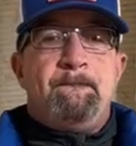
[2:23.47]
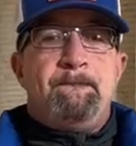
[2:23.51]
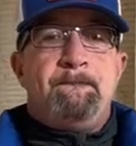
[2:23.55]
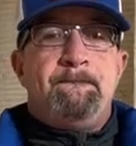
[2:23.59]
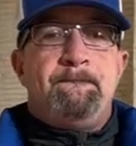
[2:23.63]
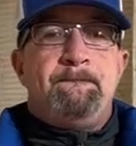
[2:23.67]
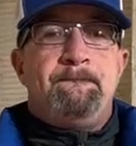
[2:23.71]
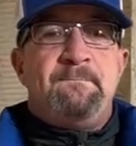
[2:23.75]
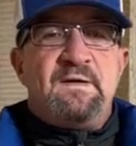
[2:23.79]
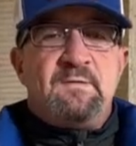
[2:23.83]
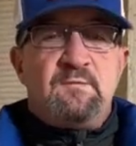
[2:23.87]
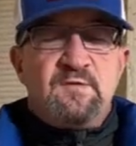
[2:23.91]

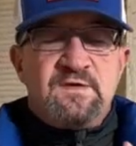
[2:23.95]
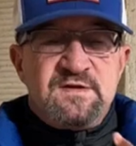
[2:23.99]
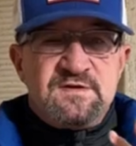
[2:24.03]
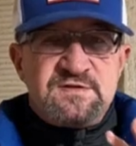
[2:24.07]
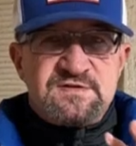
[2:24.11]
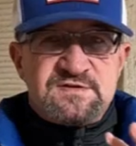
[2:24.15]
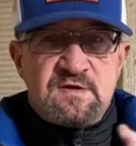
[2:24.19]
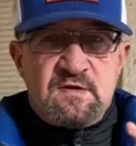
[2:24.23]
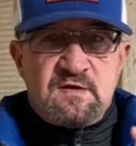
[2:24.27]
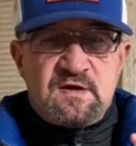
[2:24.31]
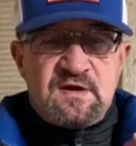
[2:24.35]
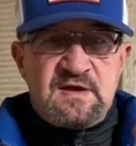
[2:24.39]
But when you
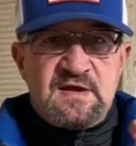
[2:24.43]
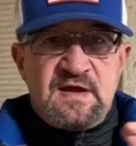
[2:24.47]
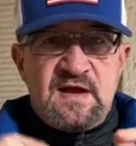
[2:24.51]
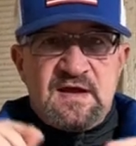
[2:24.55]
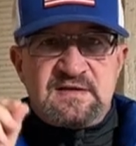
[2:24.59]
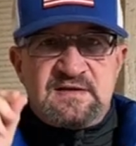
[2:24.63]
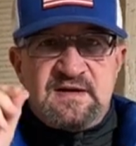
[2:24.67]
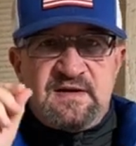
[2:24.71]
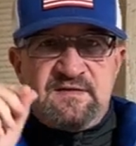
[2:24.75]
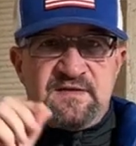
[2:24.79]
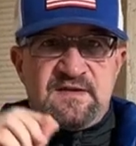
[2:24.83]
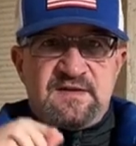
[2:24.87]
start
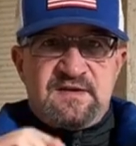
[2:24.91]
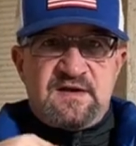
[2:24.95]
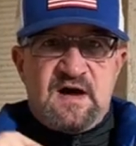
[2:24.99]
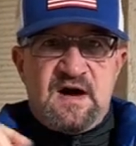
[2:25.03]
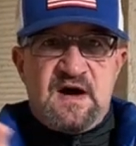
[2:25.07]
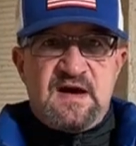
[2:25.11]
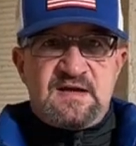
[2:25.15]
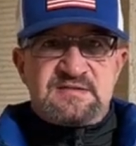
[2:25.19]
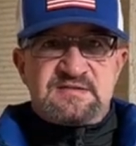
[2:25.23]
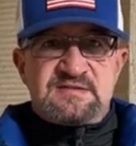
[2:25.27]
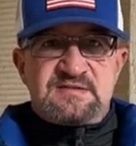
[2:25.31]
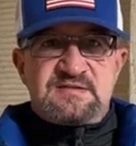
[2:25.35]
connecting the
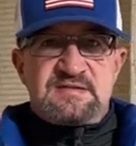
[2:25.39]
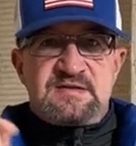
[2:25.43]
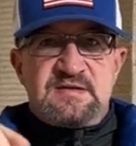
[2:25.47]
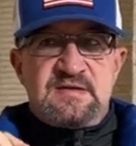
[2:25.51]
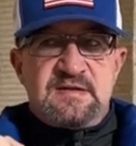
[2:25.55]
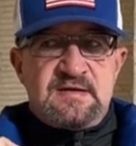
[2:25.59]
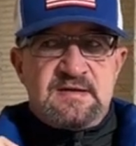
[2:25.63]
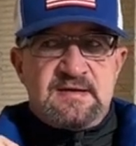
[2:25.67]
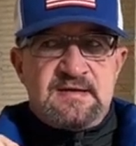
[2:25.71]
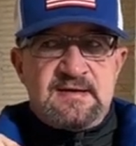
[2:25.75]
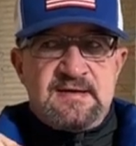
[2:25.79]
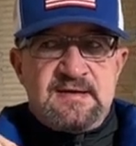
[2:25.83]
dots,
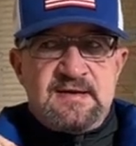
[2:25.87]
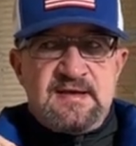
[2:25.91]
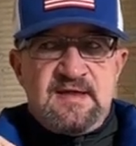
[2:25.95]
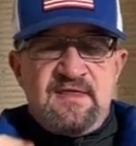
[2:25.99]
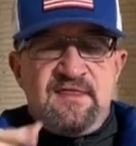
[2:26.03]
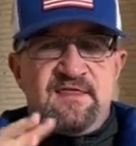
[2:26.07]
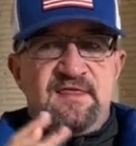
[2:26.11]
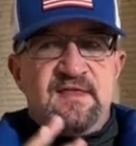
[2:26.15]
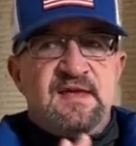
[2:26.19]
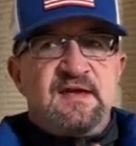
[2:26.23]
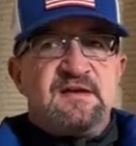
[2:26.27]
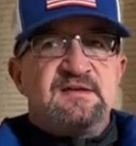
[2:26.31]

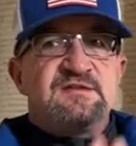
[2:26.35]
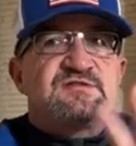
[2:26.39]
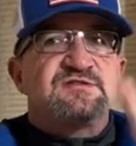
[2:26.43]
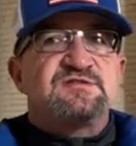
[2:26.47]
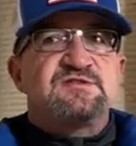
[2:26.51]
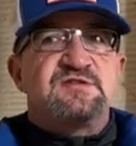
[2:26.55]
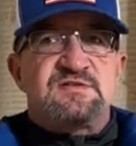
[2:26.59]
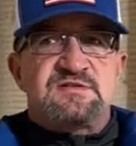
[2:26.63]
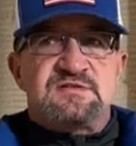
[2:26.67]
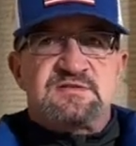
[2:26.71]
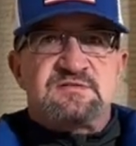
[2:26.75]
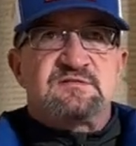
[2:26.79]
things
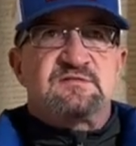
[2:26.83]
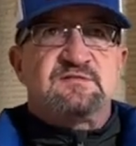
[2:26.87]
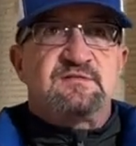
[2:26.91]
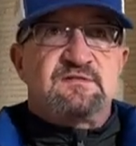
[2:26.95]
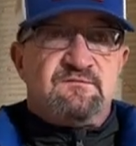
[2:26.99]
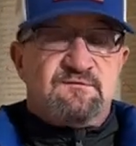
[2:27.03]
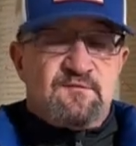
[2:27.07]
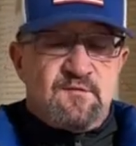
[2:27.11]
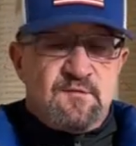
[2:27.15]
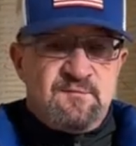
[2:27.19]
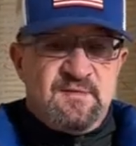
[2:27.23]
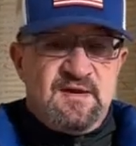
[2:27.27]
just,
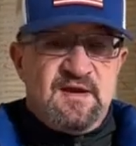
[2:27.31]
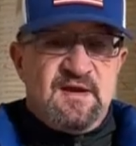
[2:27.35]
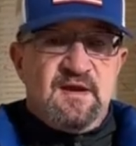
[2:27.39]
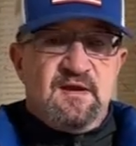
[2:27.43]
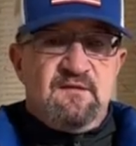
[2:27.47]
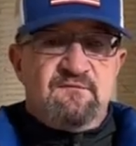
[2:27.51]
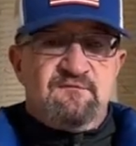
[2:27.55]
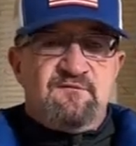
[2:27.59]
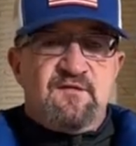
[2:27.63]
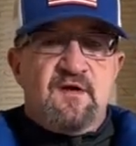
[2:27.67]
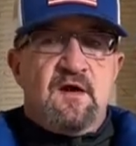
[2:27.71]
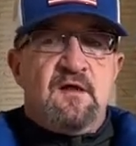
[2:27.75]
for
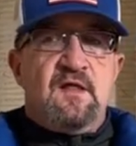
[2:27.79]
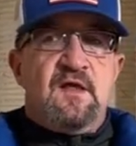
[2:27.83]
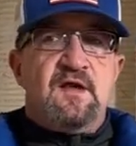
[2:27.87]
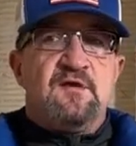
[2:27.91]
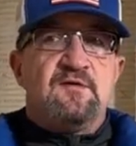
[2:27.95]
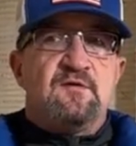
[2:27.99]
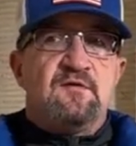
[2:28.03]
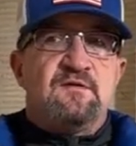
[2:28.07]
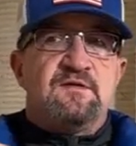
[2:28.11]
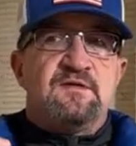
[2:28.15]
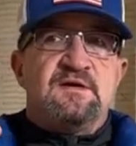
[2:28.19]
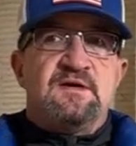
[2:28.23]
me, fall
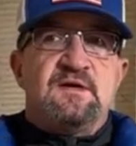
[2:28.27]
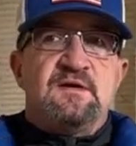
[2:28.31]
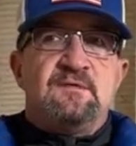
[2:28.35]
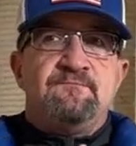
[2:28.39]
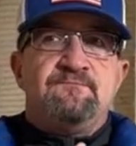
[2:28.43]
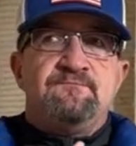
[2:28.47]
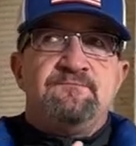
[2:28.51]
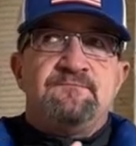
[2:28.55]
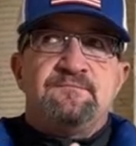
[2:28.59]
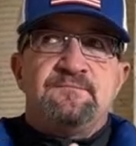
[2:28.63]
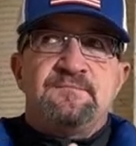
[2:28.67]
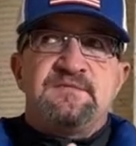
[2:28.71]
under the
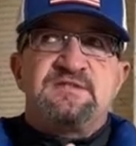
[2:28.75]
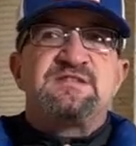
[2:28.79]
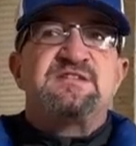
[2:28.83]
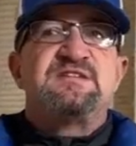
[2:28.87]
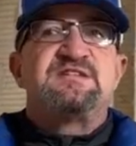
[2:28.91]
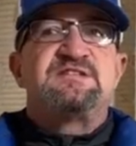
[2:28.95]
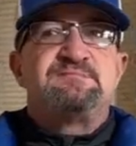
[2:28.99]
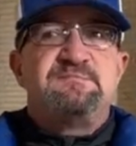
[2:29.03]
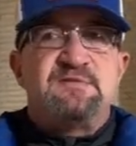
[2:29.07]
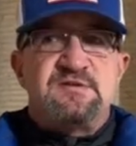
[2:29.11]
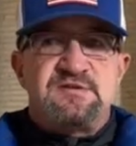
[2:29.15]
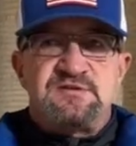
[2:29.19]

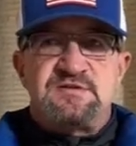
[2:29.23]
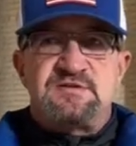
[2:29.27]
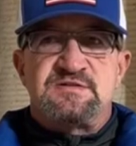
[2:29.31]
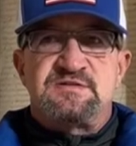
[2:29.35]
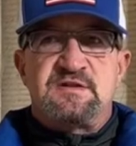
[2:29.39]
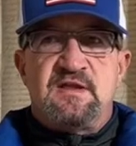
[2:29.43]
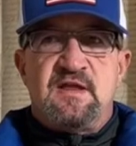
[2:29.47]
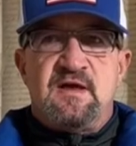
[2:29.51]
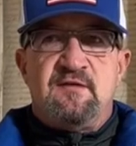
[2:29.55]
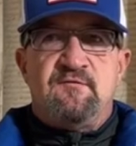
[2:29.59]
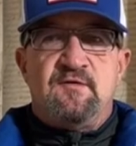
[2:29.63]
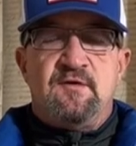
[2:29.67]

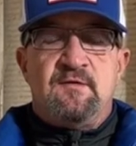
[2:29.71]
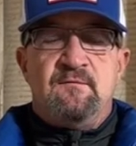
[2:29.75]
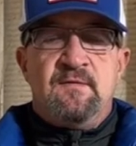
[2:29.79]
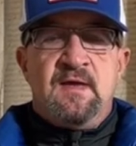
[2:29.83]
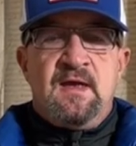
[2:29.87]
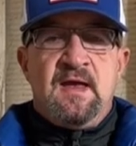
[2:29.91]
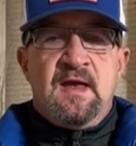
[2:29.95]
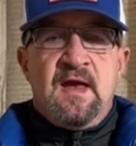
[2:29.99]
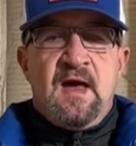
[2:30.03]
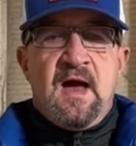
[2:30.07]
suspicious level.